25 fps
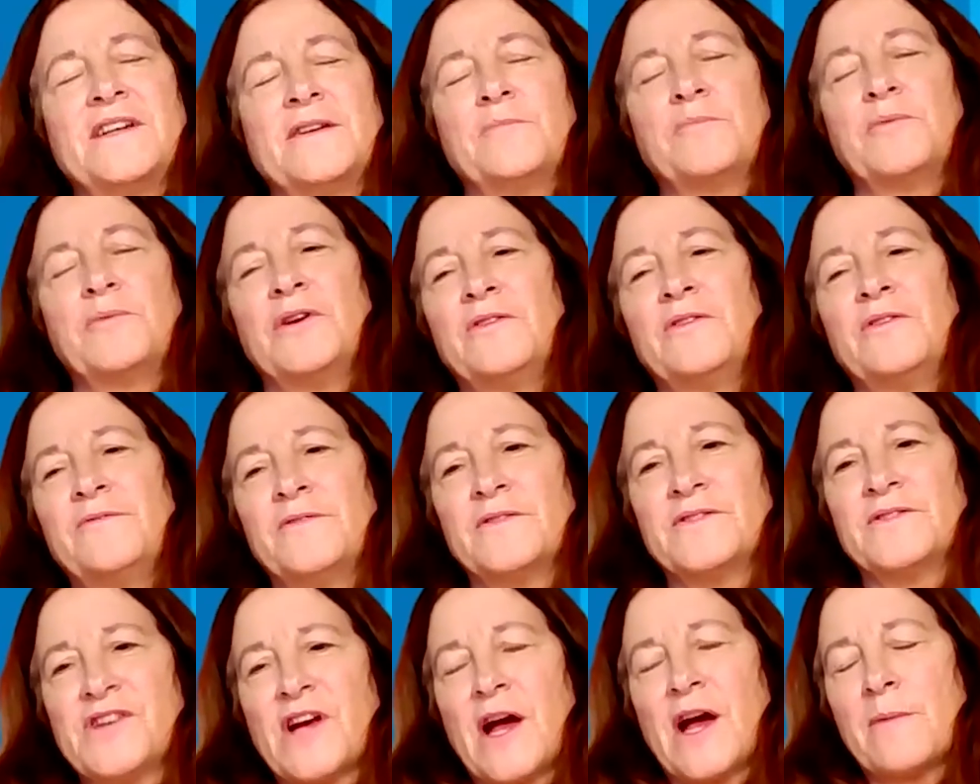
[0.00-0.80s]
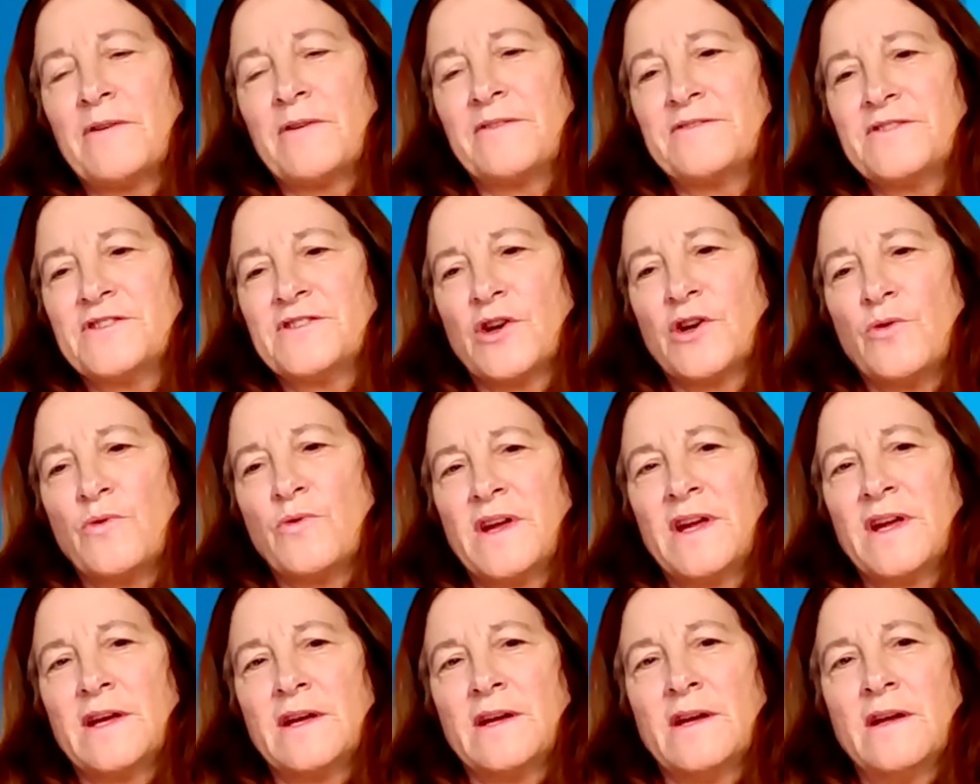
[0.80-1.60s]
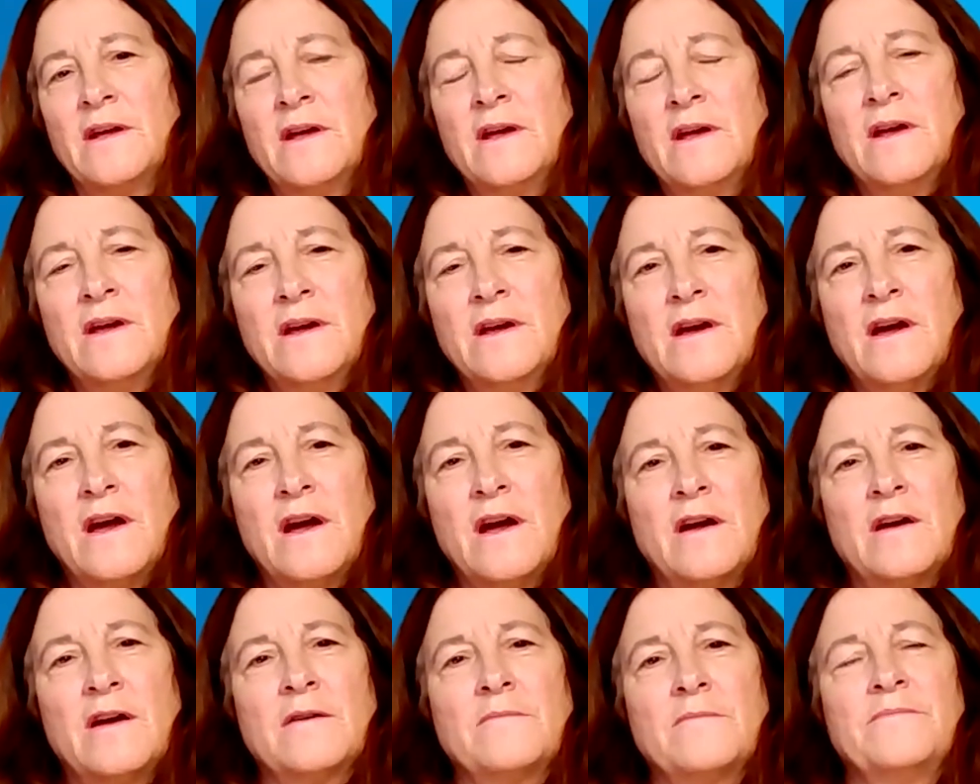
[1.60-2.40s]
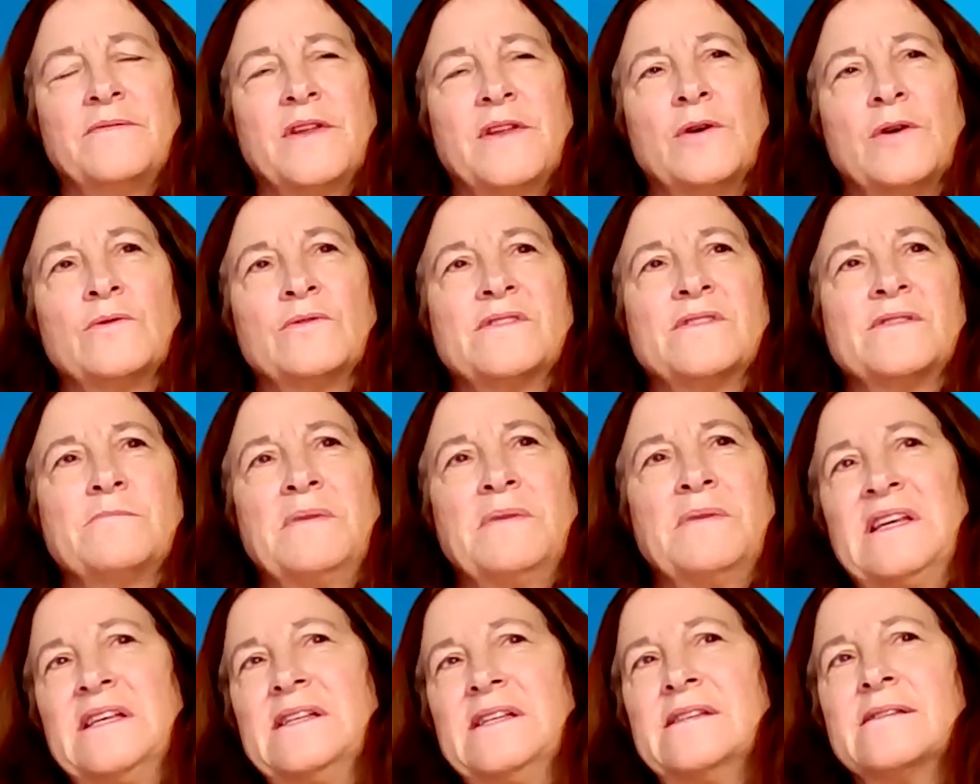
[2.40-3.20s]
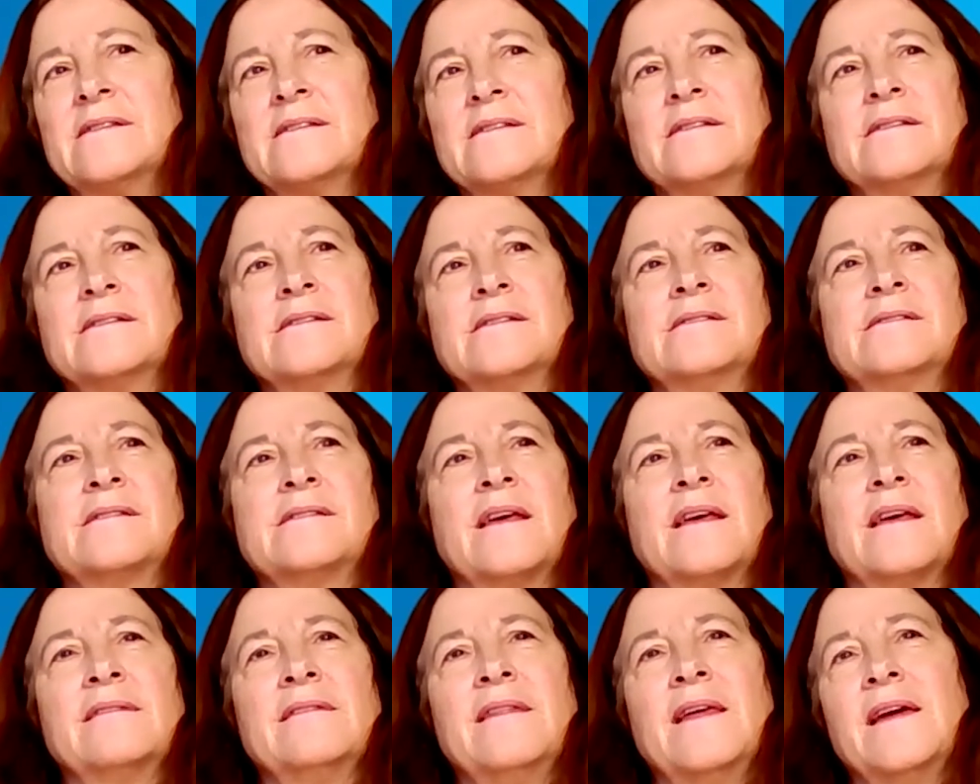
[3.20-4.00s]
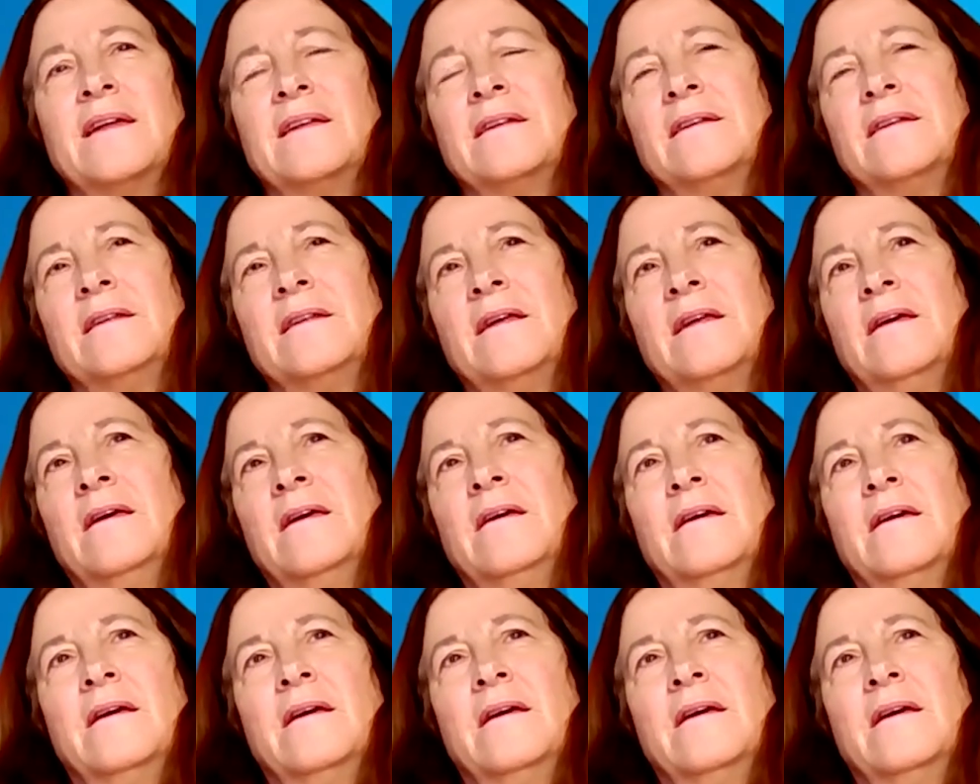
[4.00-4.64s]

did a beautiful job of showing um, those pieces and then